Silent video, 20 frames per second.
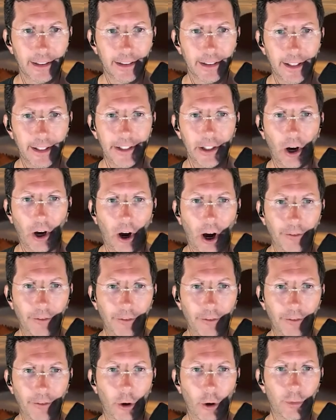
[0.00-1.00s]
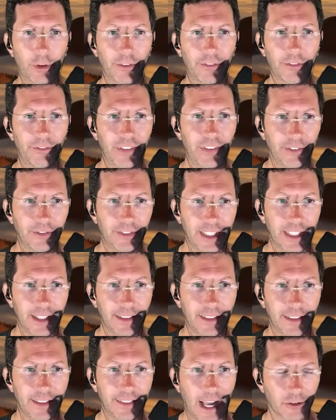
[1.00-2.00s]
living off of over
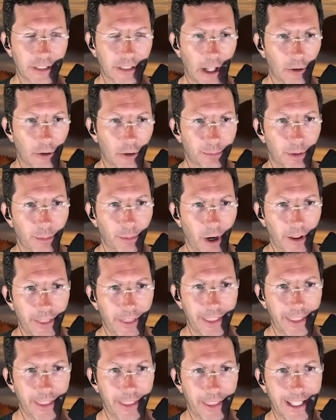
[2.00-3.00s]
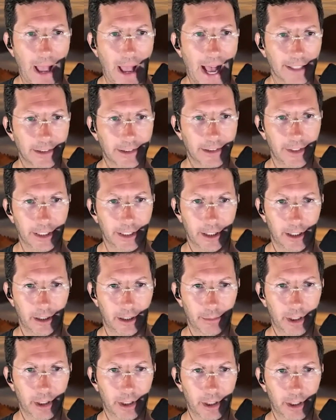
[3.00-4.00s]
fifteen thousand dollars per month in passive
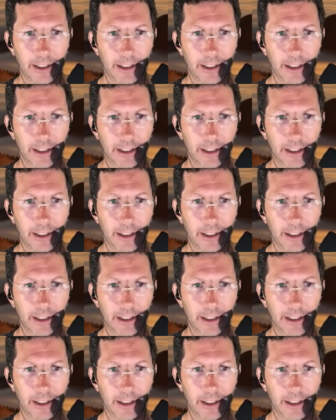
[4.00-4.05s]
income.